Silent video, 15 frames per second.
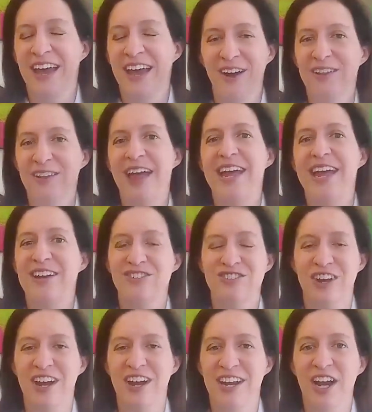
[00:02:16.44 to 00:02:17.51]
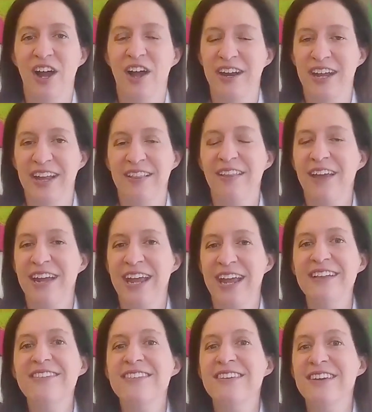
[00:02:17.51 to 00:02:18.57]
and a light is shining on it. Like
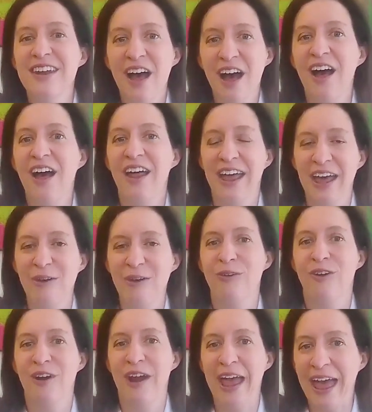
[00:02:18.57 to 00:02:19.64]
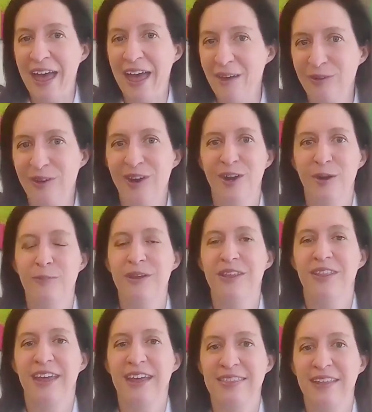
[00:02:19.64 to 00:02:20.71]
it's not ever, ever going to be
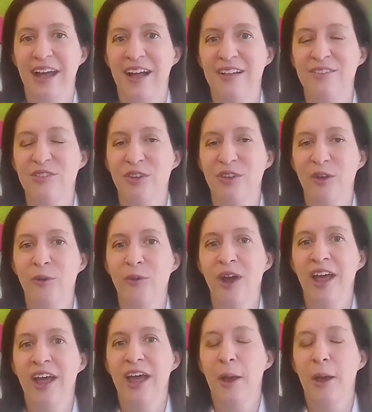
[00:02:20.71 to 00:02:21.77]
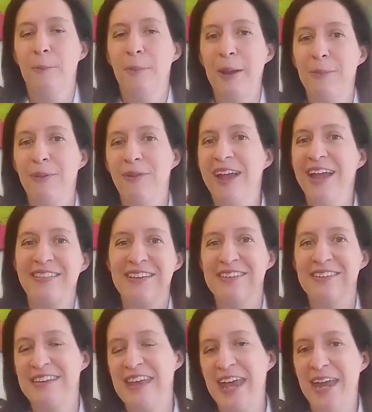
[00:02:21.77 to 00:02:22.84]
like that. So by playing
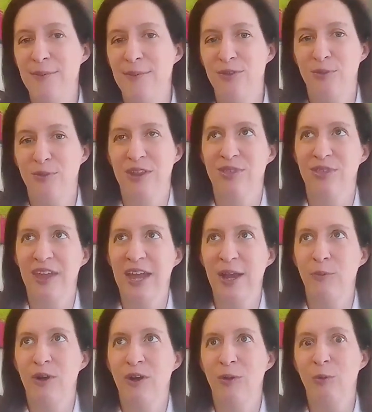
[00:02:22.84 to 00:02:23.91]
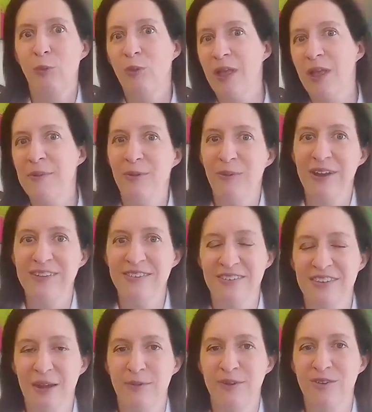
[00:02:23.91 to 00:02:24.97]
these games with like, well, let me wait till
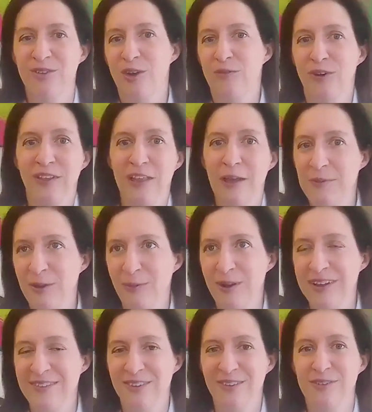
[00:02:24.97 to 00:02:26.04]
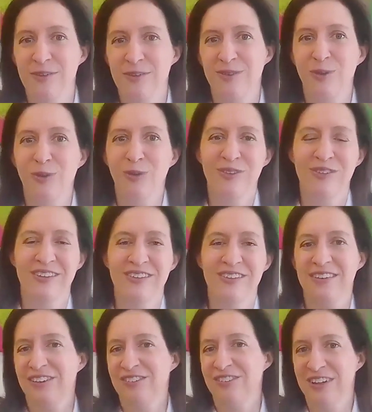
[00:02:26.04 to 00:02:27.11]
summer's over. Let me wait till school is in
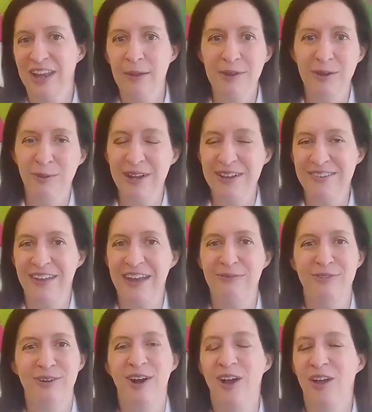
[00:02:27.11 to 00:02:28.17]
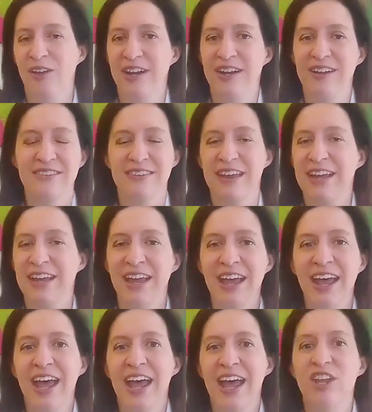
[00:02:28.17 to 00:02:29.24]
session. Let me wait till after holidays. Like
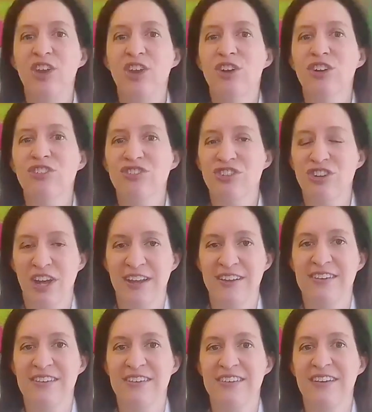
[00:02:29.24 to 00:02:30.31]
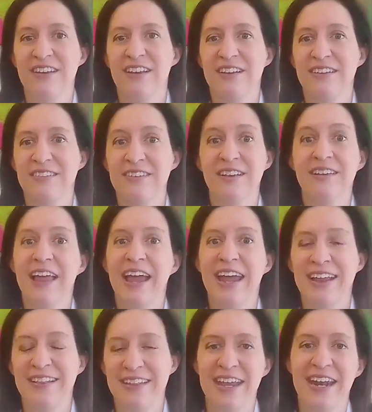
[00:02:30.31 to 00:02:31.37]
you're just
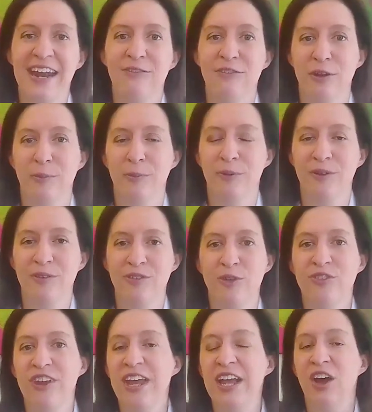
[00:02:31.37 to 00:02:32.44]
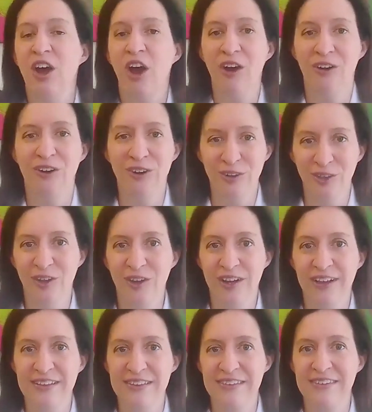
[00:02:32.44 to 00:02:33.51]
delaying the inevitable. So take a harder
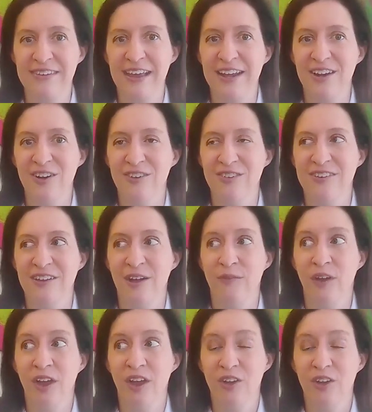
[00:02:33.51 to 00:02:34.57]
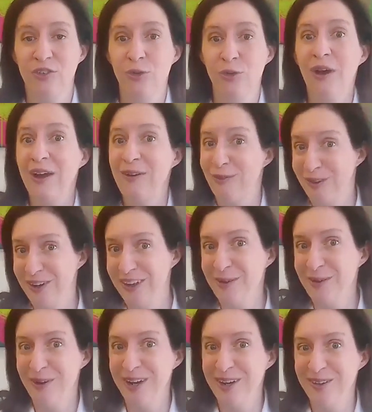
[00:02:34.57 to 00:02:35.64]
look and say to yourself, do I
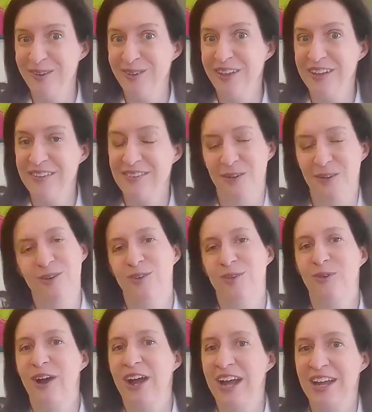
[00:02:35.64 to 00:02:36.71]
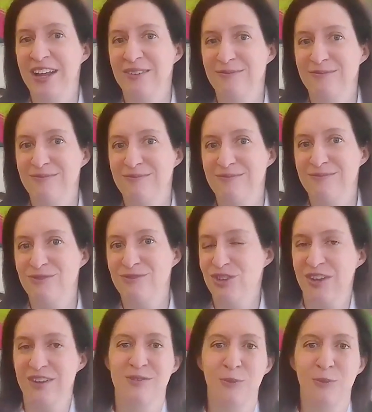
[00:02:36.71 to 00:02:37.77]
really want to do this or do I
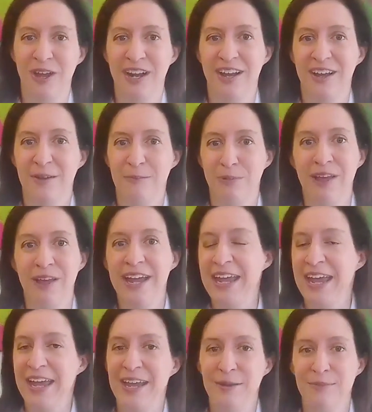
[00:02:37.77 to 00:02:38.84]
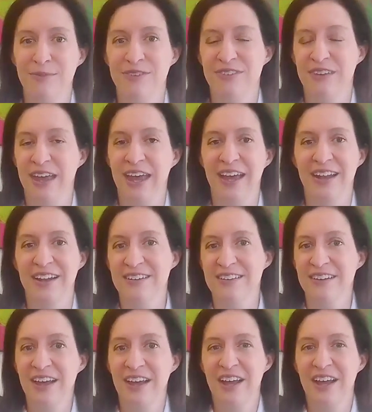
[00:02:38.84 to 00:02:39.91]
just want to play games and